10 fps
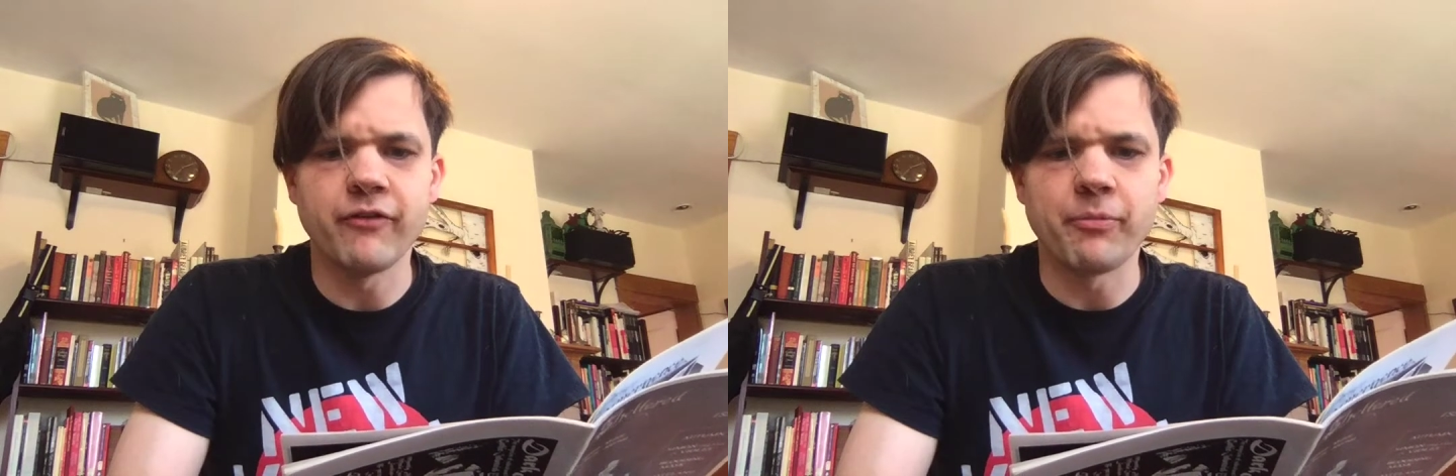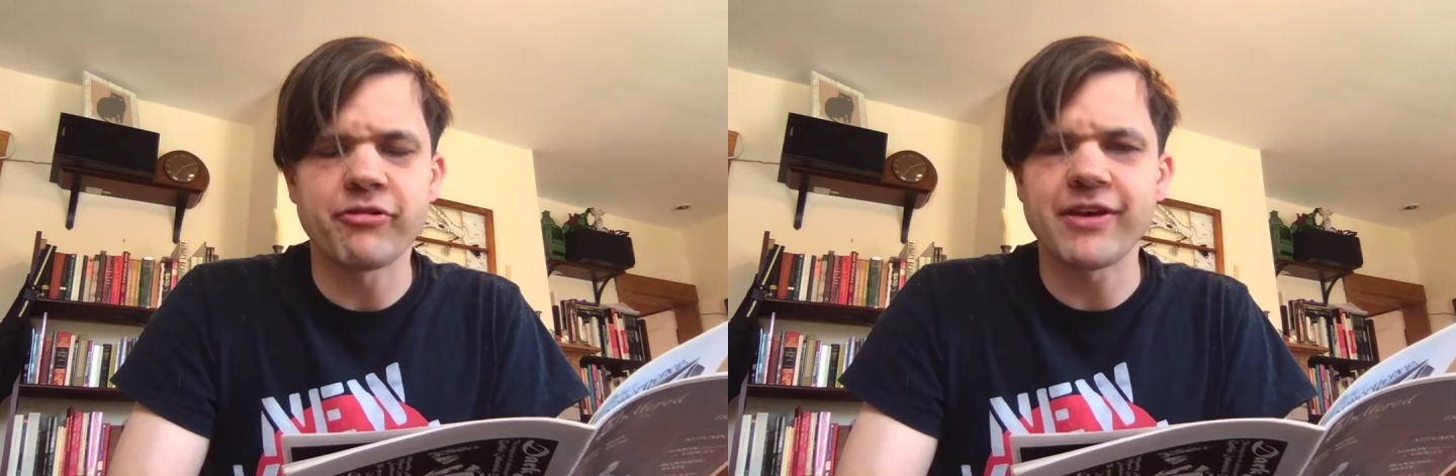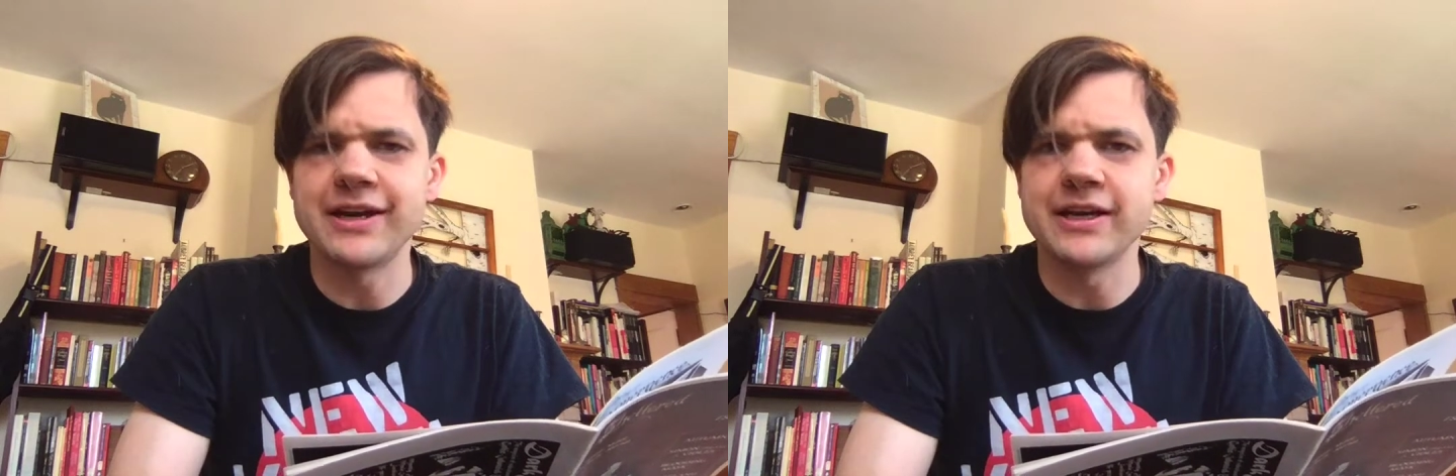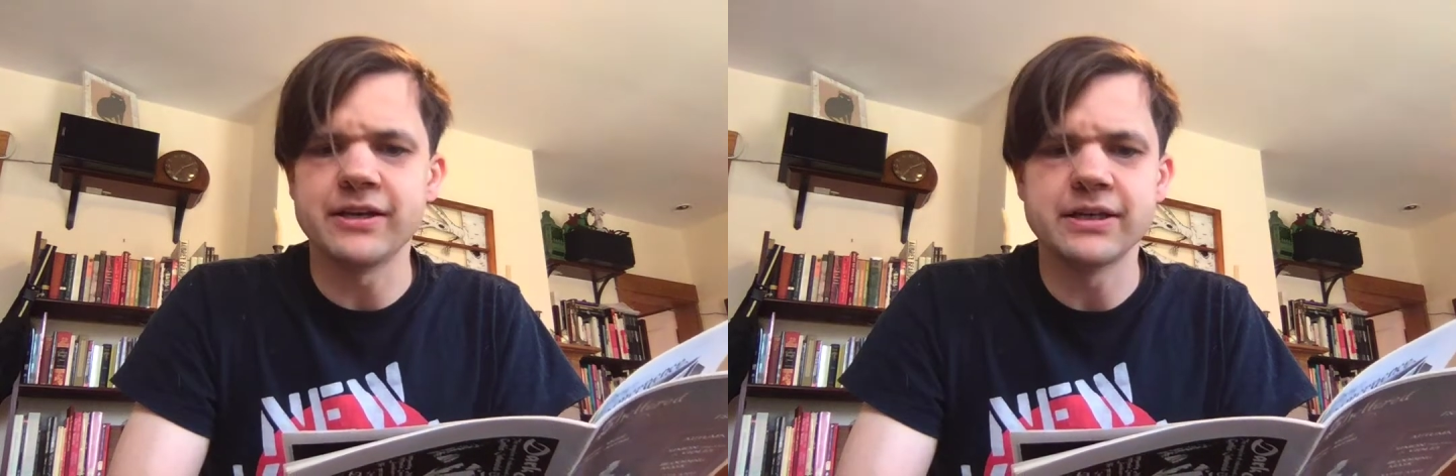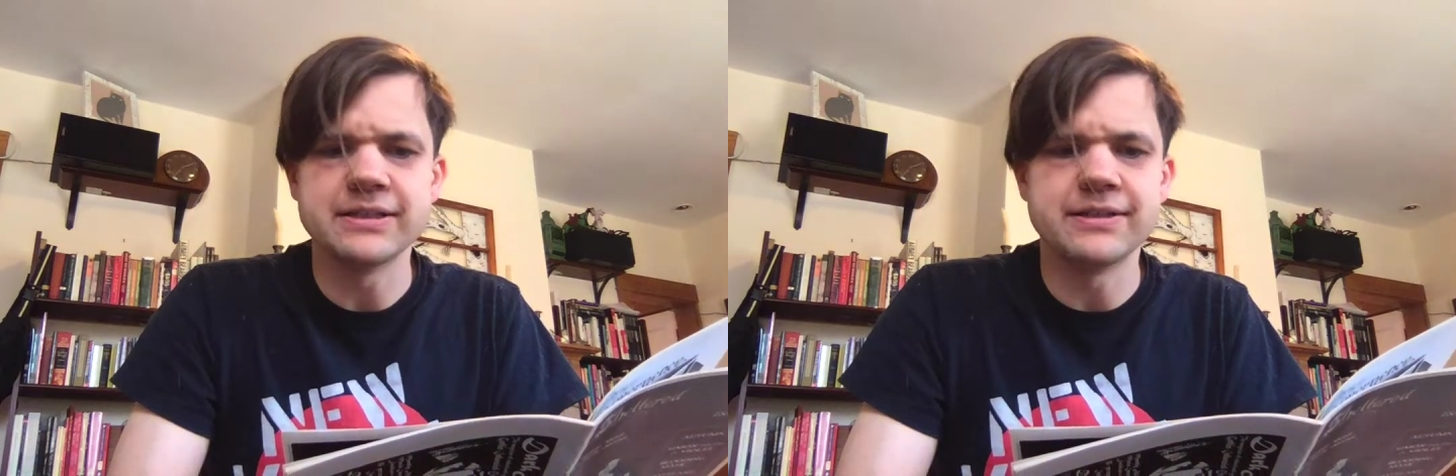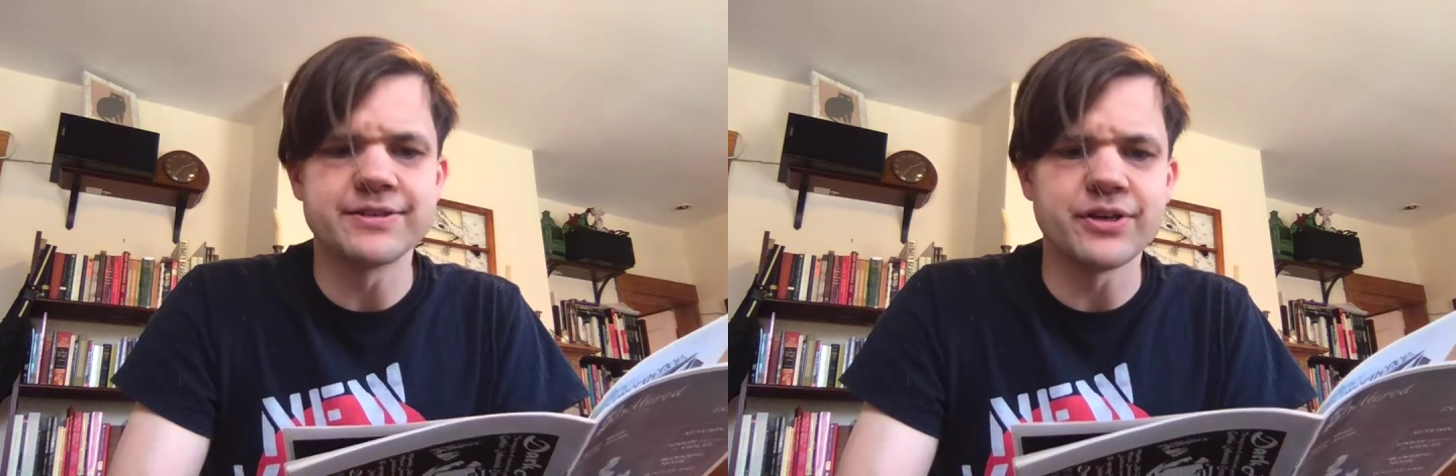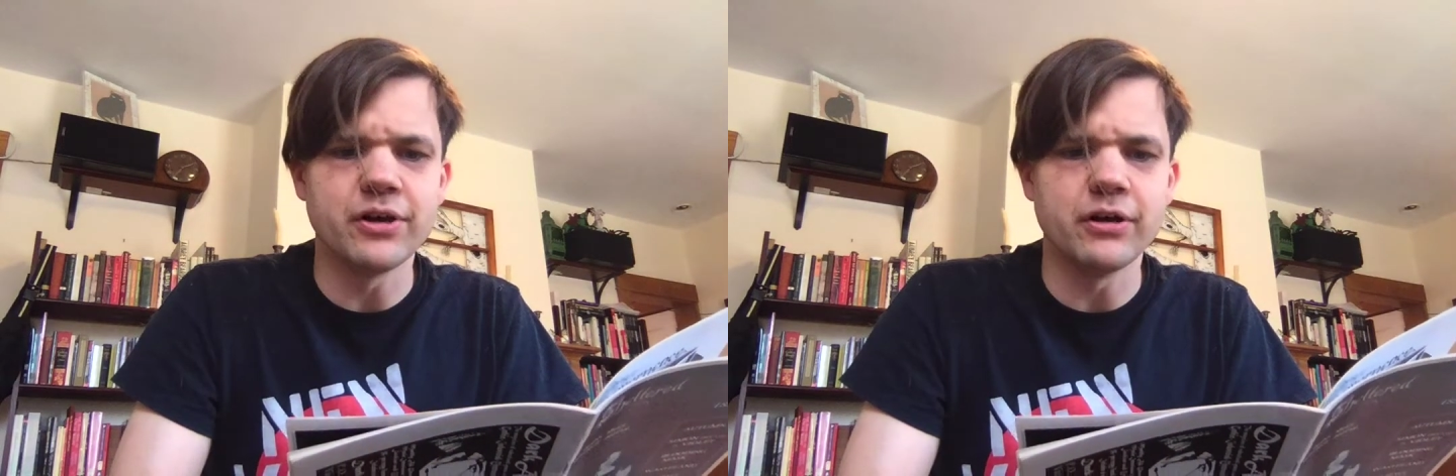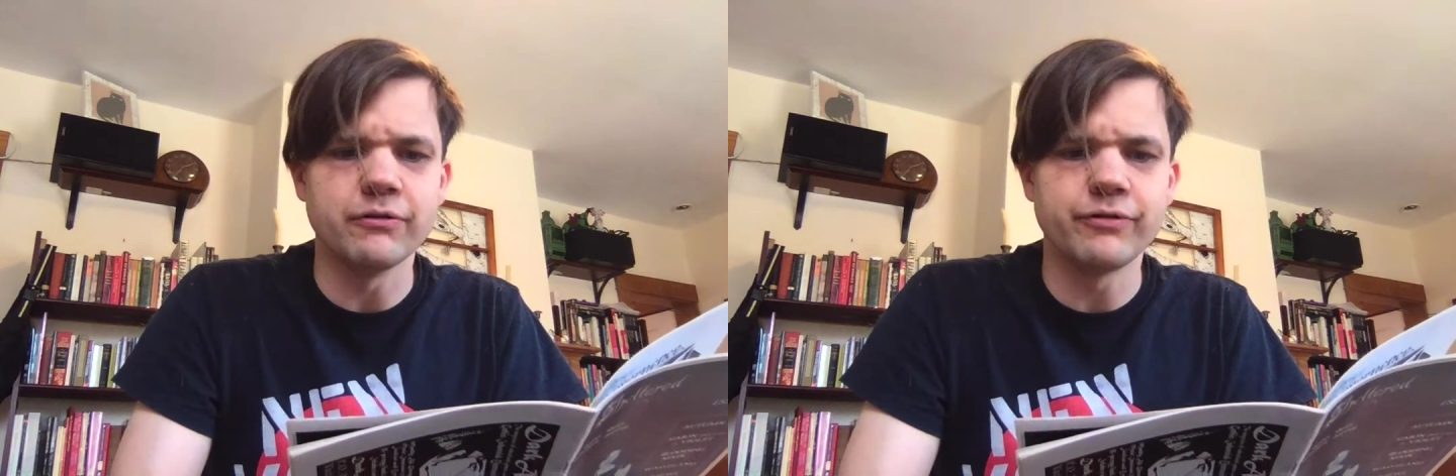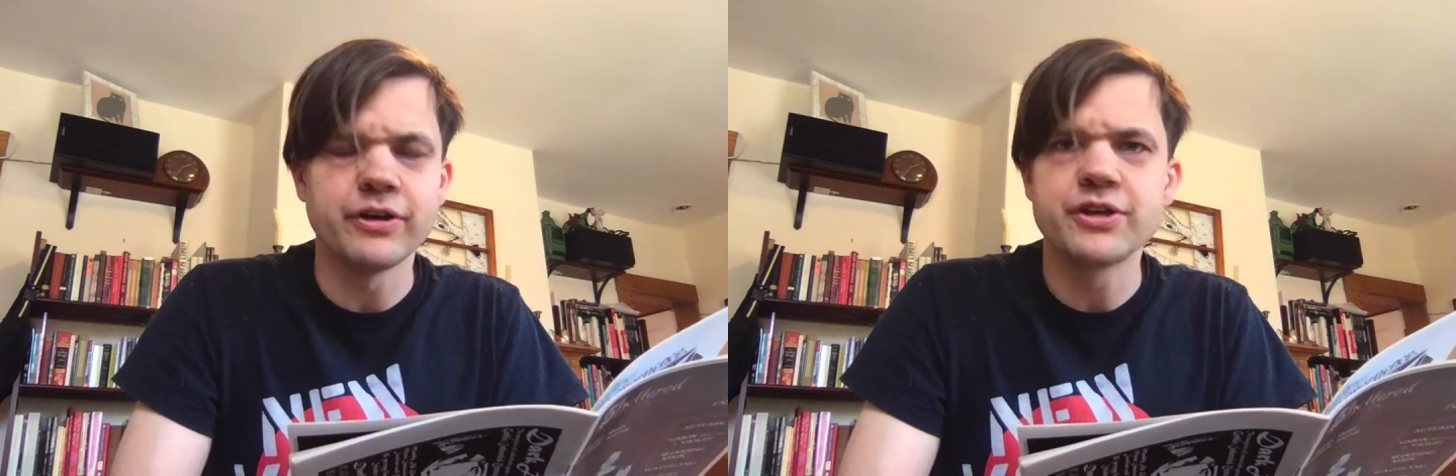obscenity dissolve,